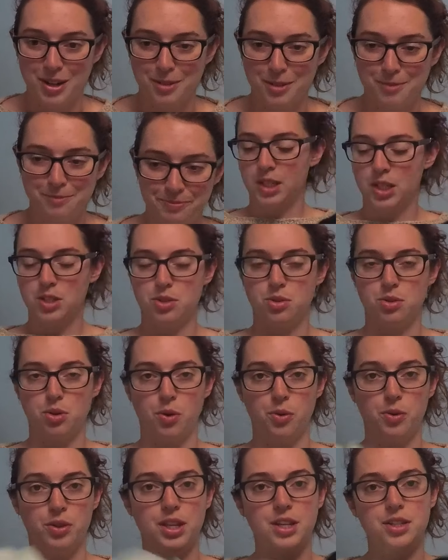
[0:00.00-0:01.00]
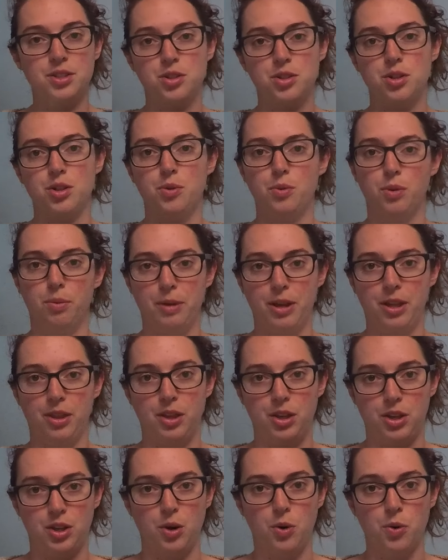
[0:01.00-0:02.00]
So these two will be the
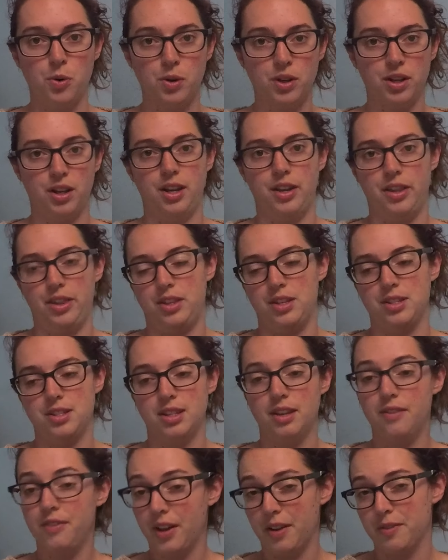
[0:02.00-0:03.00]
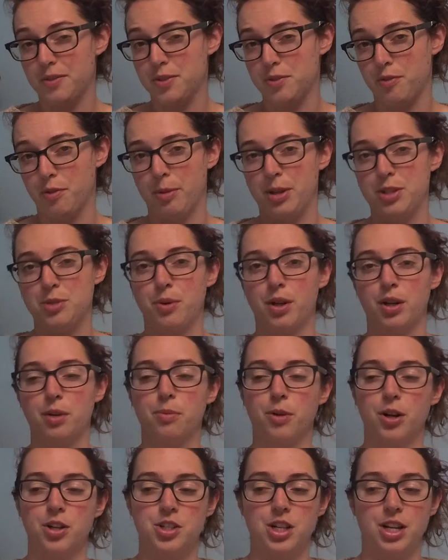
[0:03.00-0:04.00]
yoke and the sleeve cuffs for my sweater
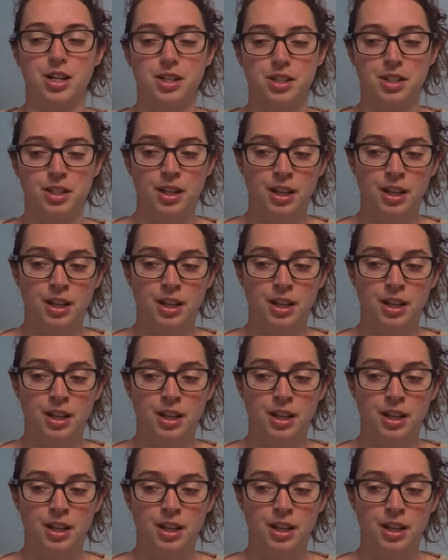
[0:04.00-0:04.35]
project.